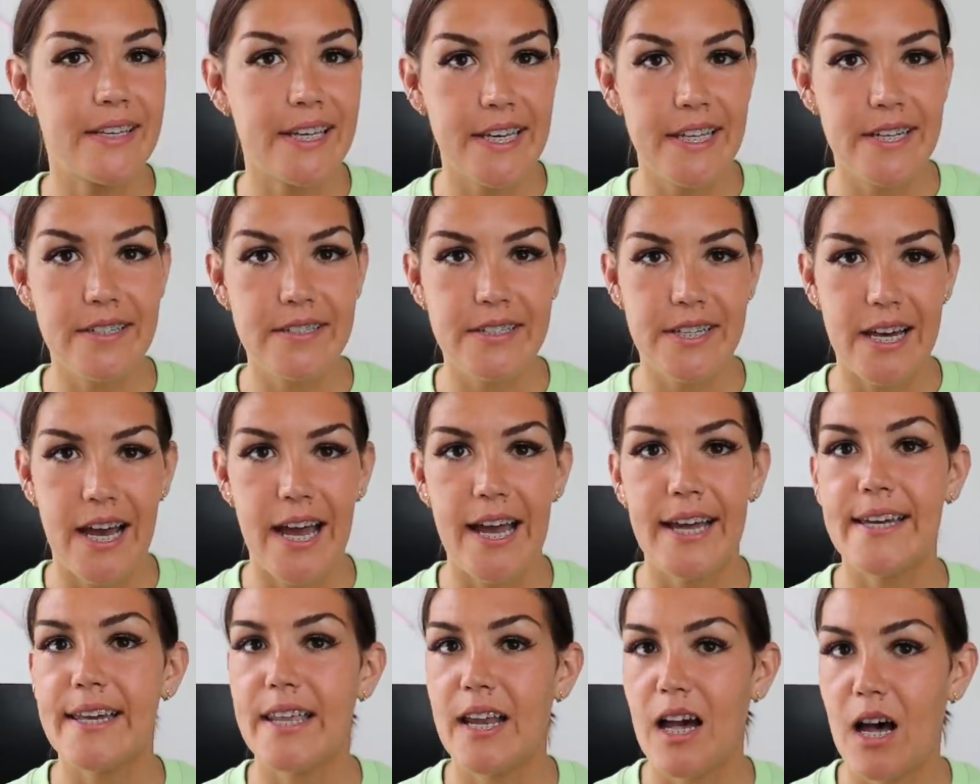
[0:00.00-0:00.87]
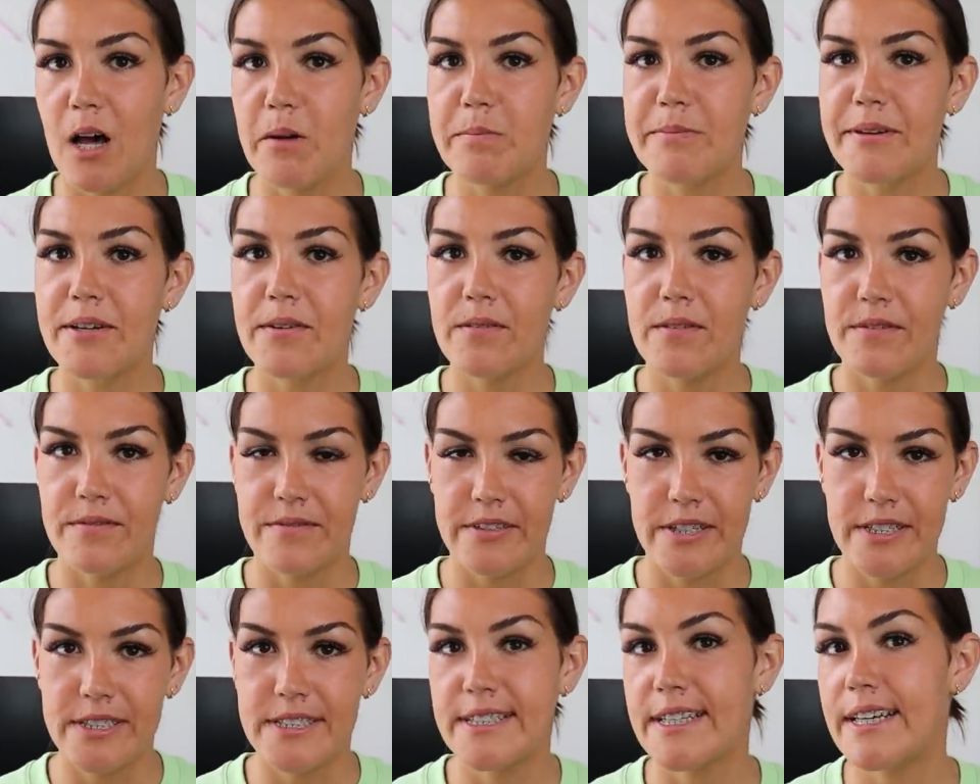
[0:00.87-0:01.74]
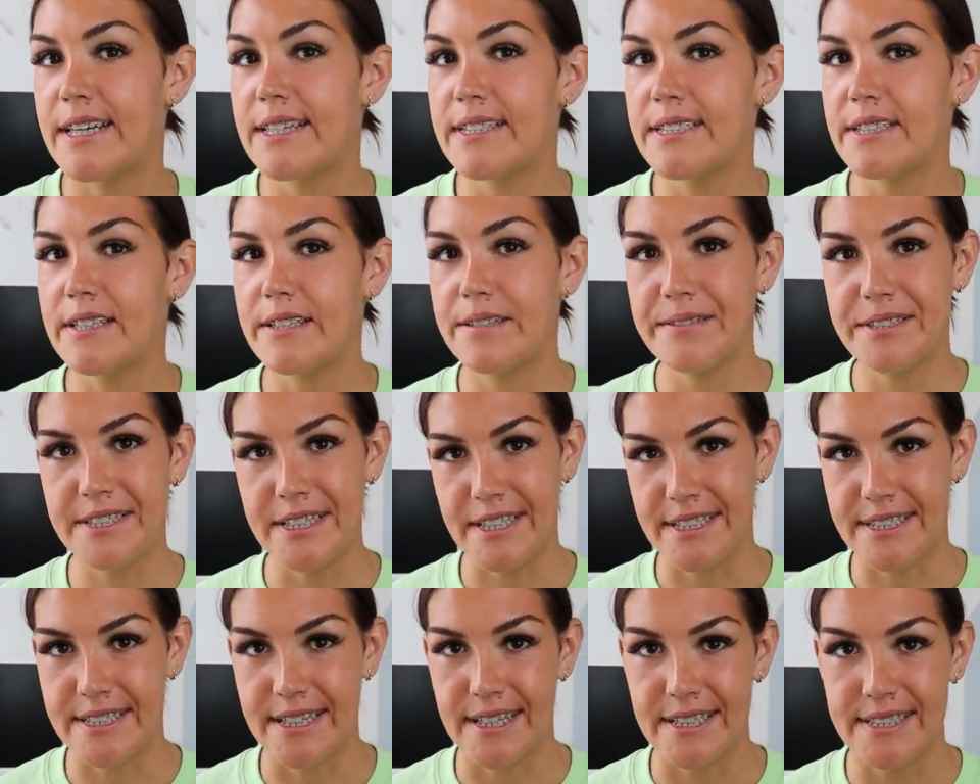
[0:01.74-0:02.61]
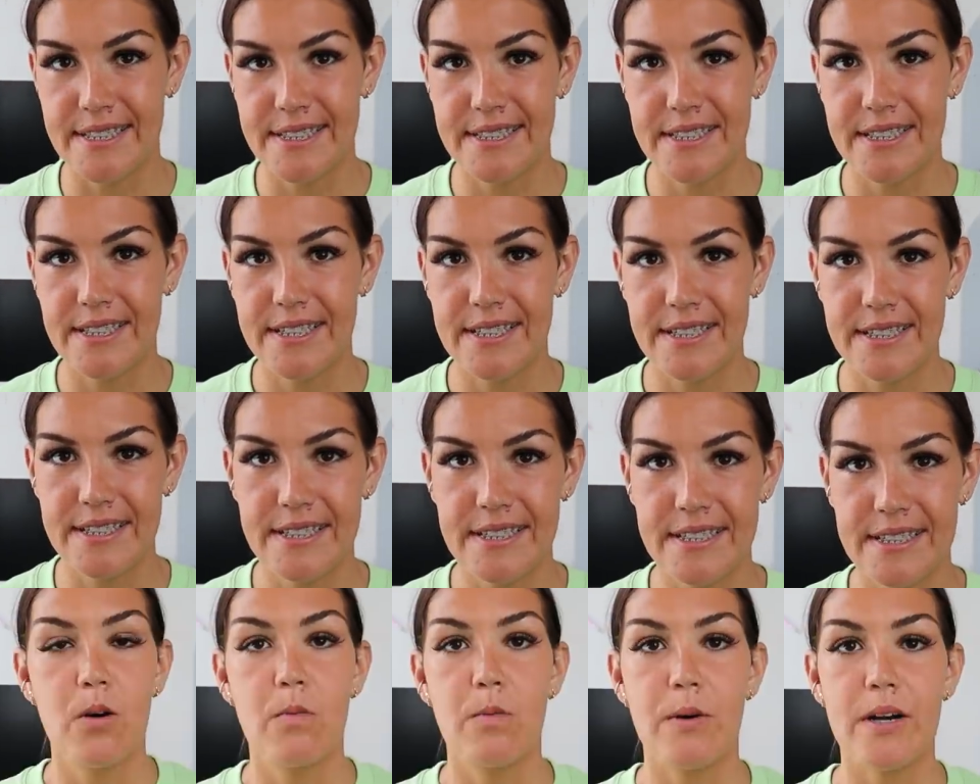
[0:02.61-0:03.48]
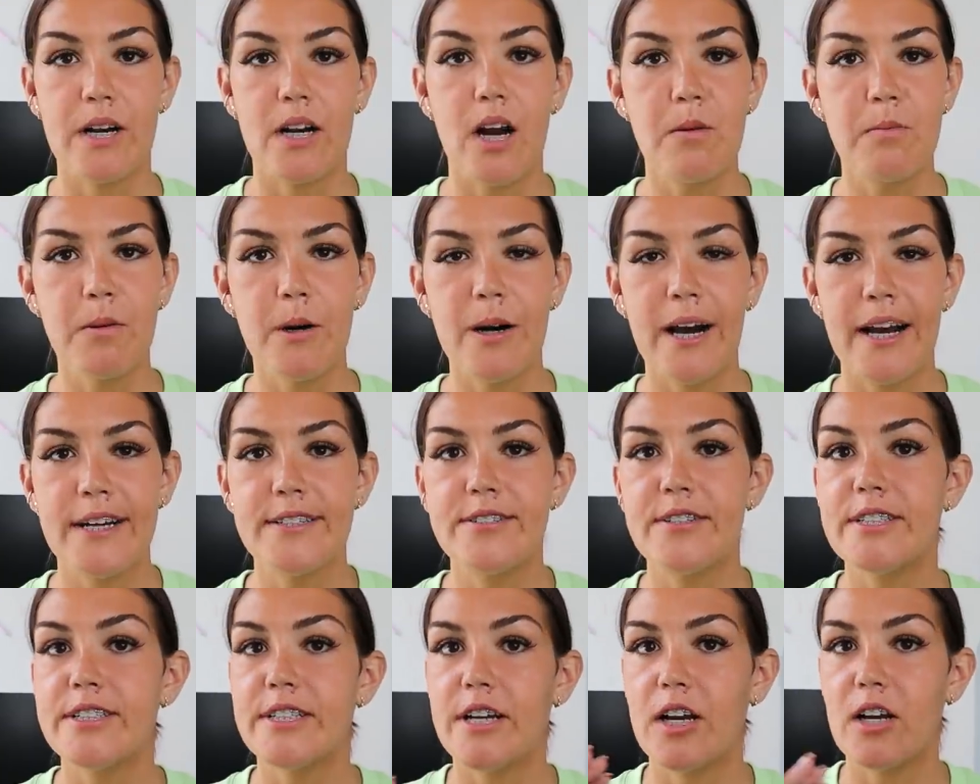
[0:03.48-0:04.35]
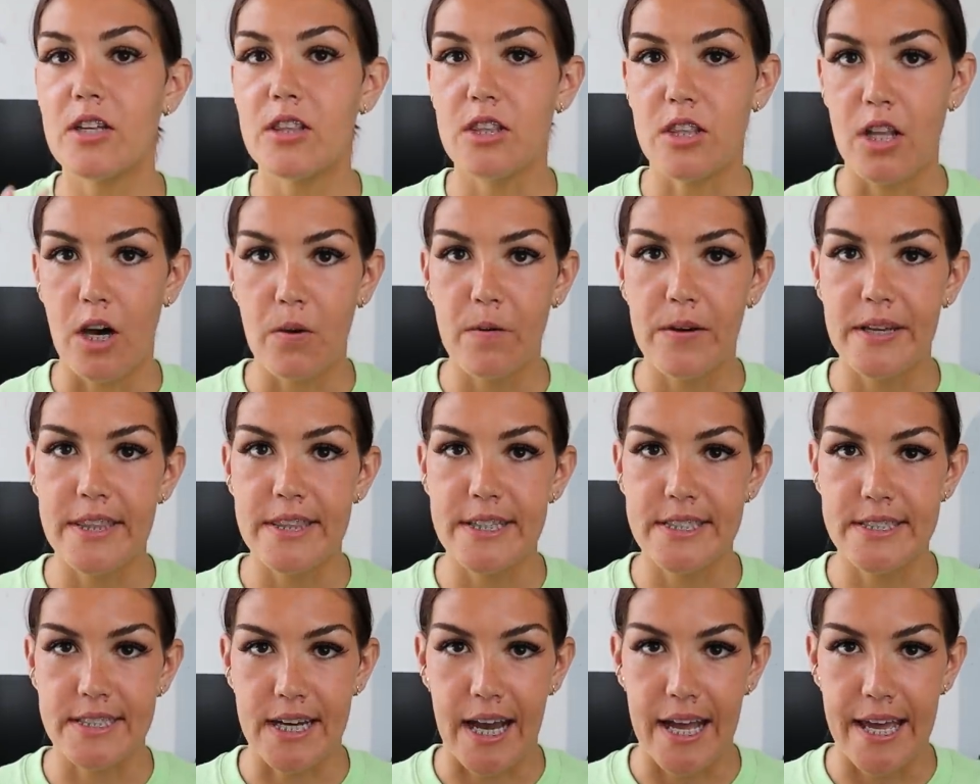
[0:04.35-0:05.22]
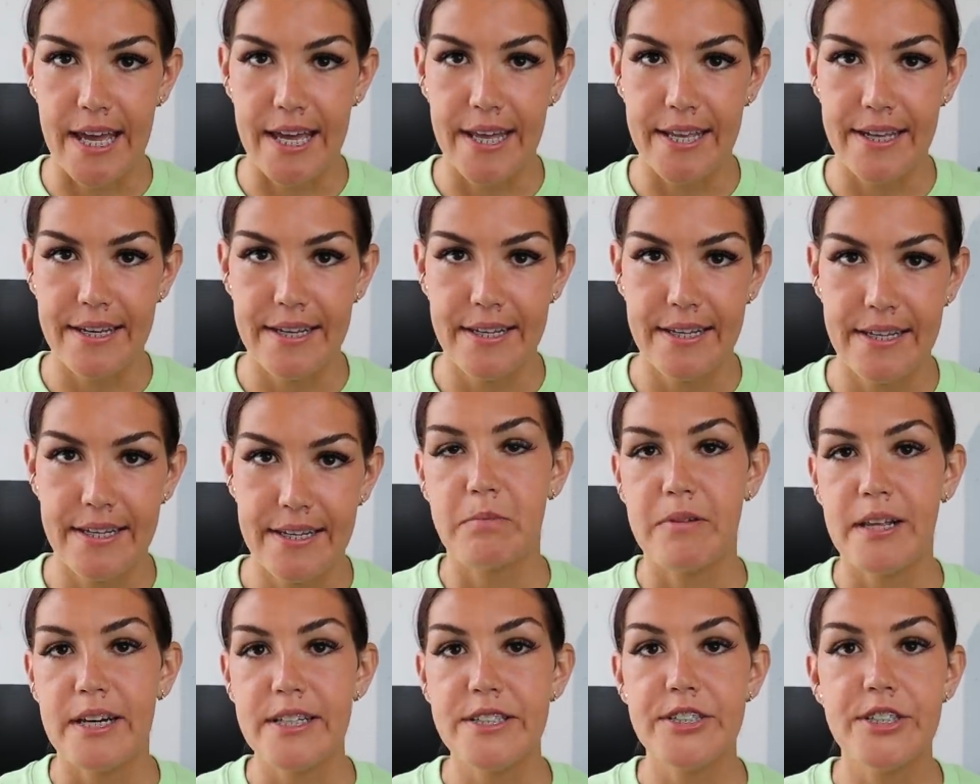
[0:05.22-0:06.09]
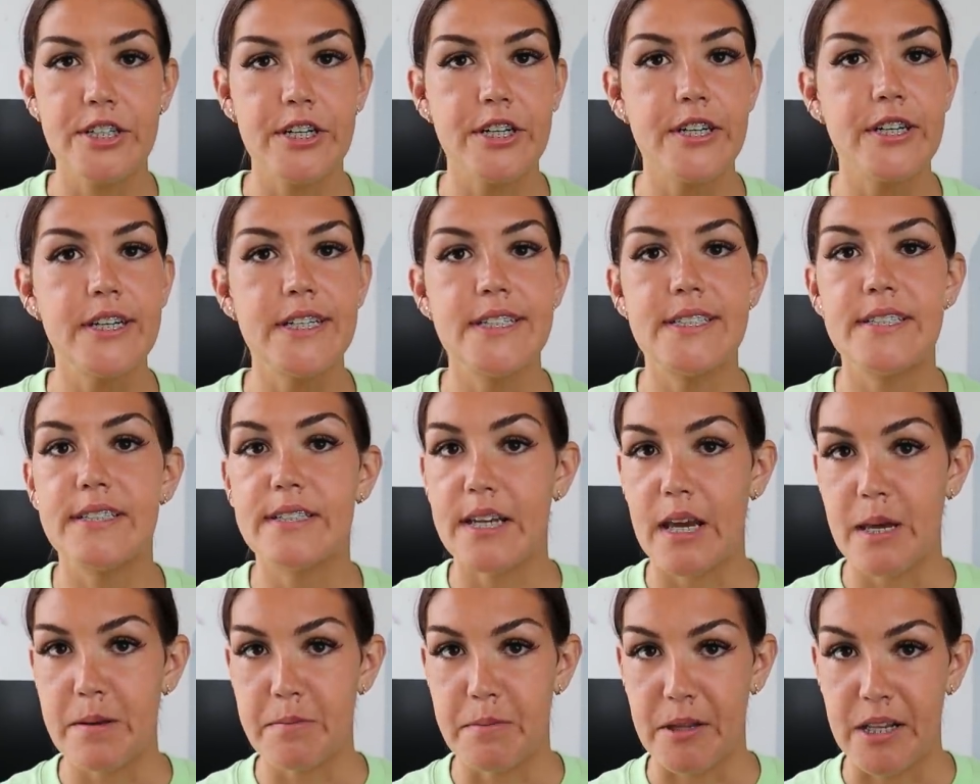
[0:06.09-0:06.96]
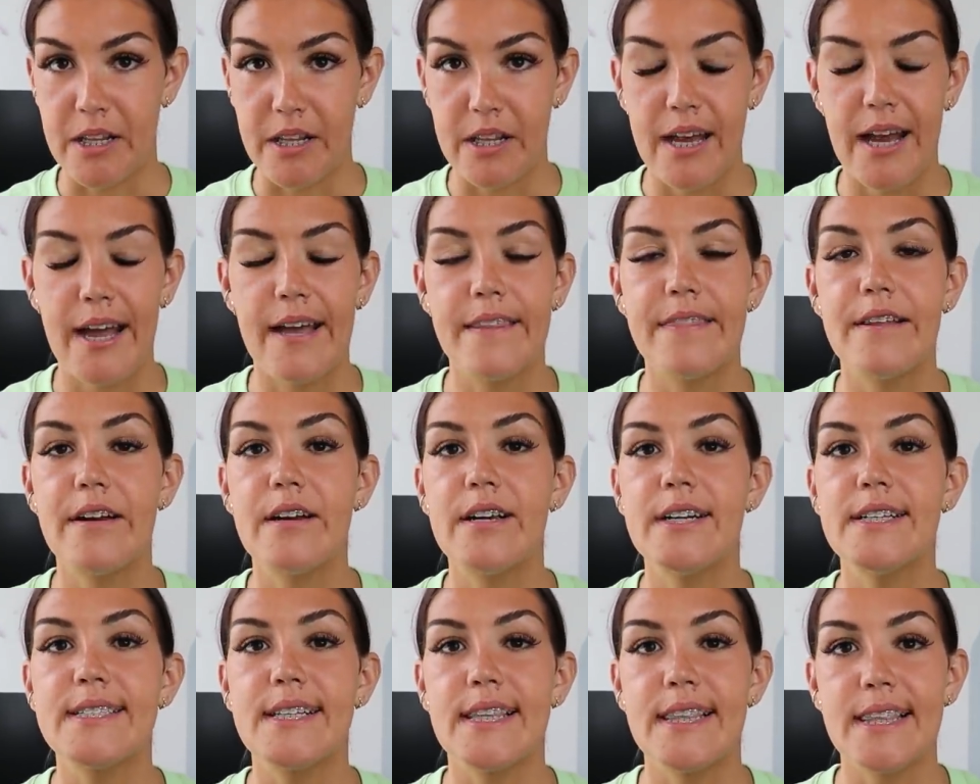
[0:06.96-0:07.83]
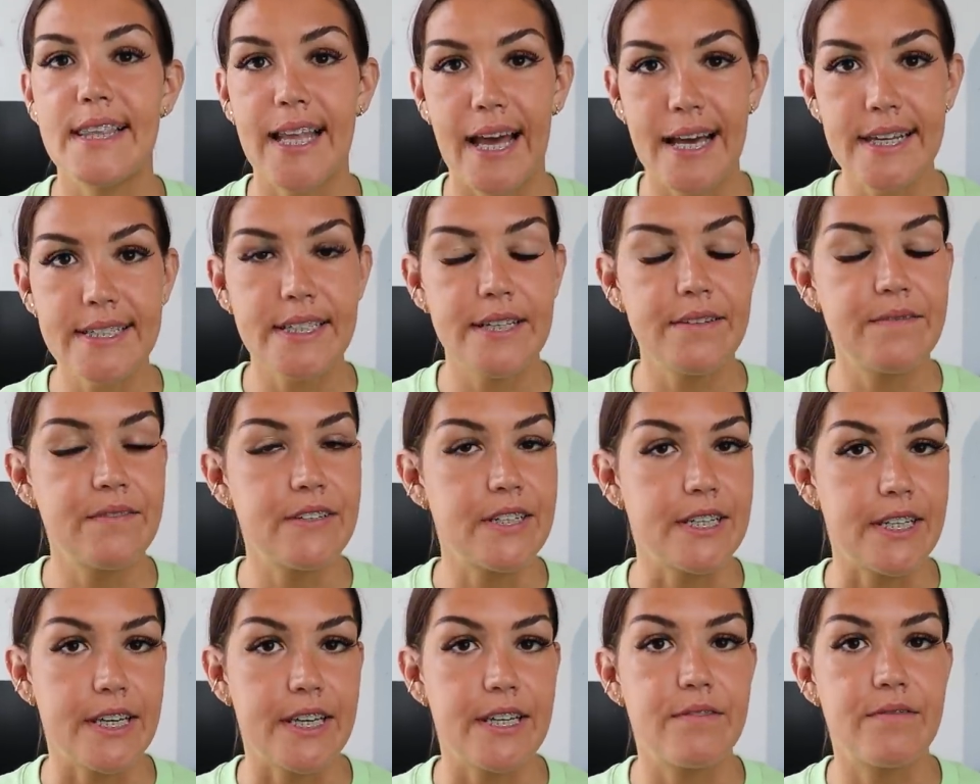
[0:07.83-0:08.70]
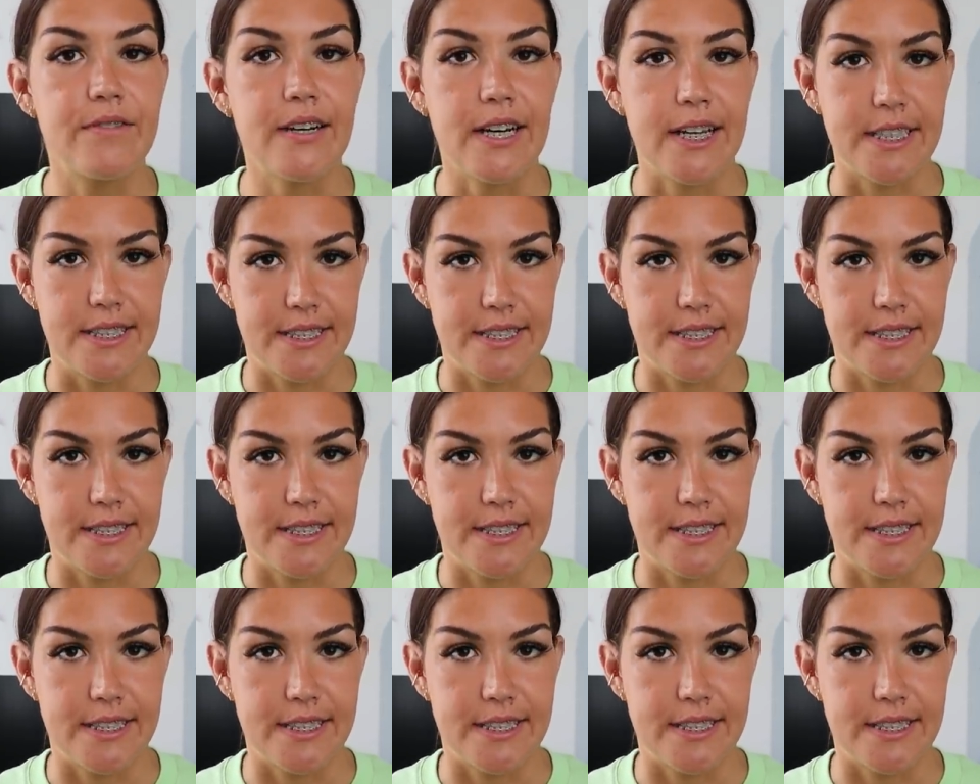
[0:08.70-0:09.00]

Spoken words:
the keto diet can help you to reverse insulin resistance. When carbohydrates are low in the diet, blood sugar is stable and there is less of a need for